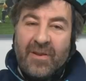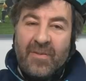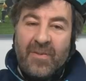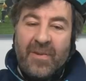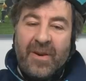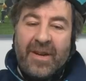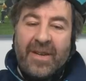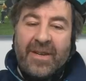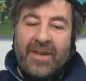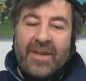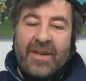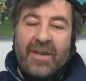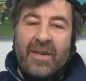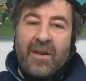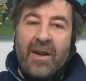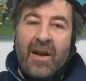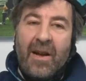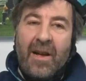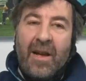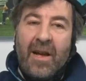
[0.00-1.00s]
can winger,
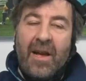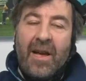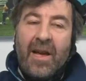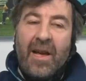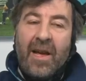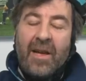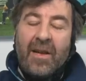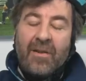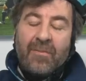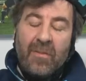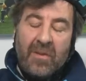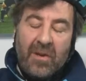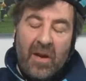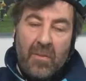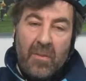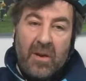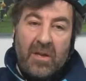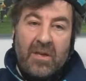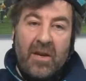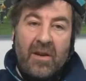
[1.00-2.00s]
uh,
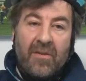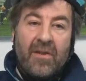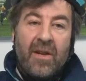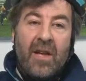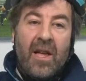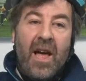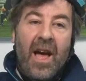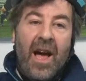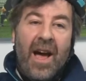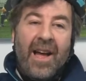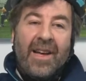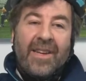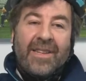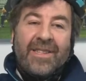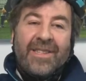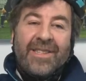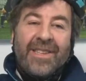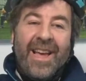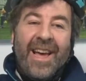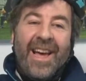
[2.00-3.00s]
like myself.
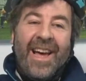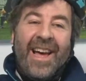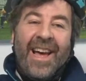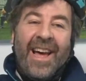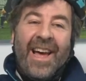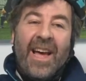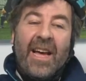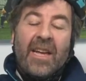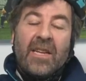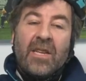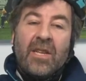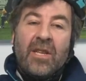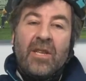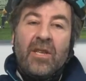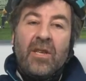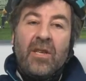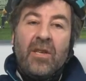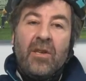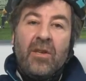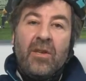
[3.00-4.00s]
And uh,
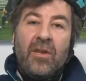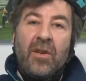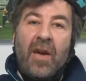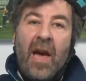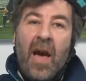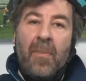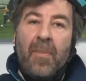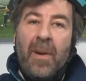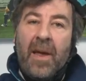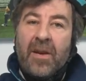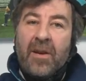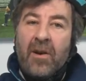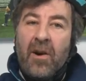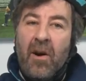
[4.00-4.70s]
can you, you can't play